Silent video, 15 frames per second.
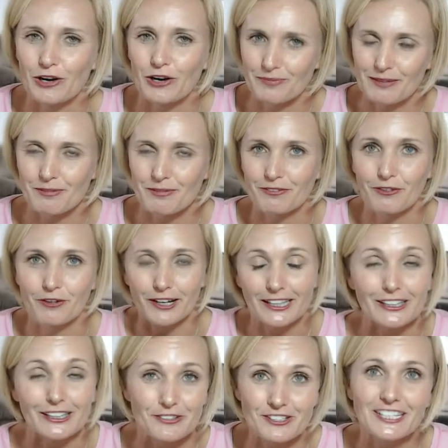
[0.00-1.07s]
thing before I
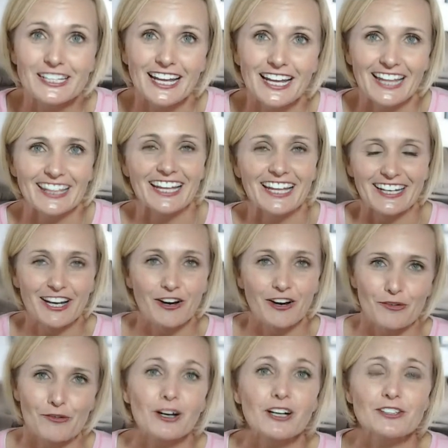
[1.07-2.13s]
lose it, and then I
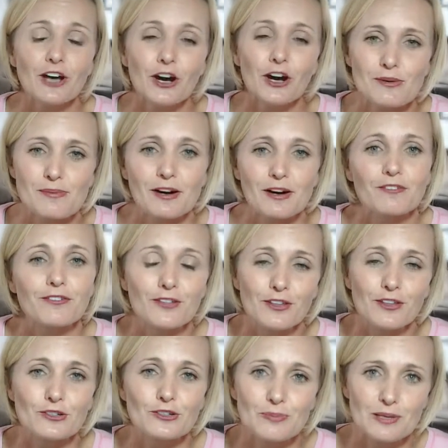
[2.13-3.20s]
want to talk about, for
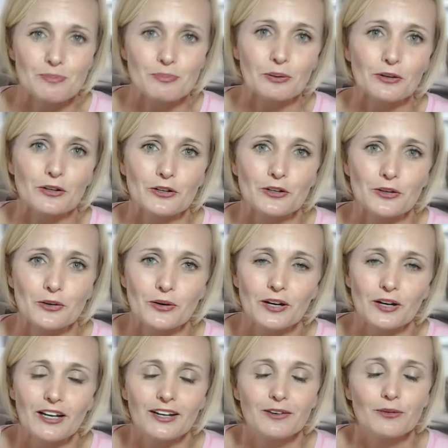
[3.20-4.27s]
those people who
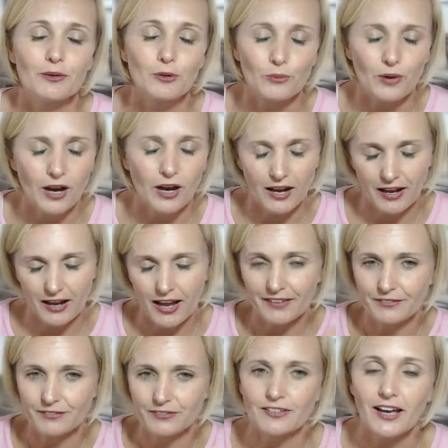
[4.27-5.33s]

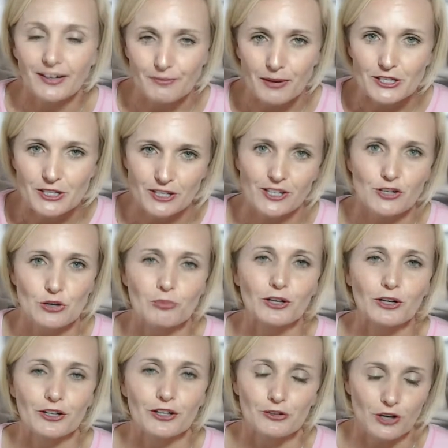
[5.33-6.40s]
I mentioned in your
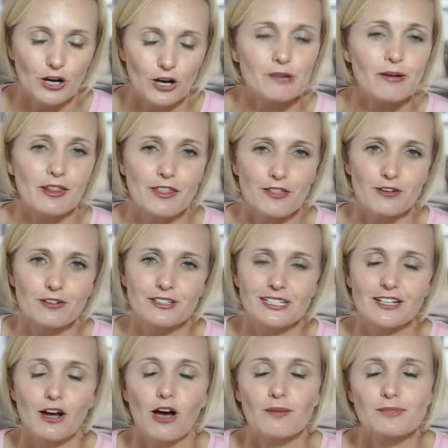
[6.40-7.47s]
book, you talk about the 13
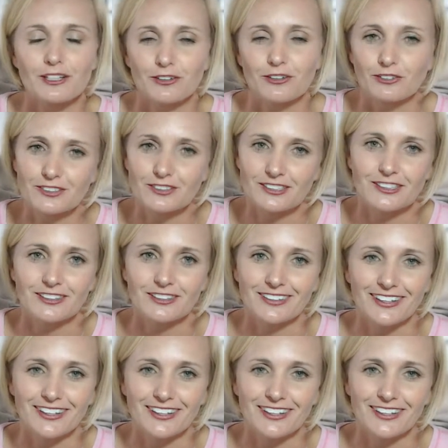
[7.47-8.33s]
obstacles to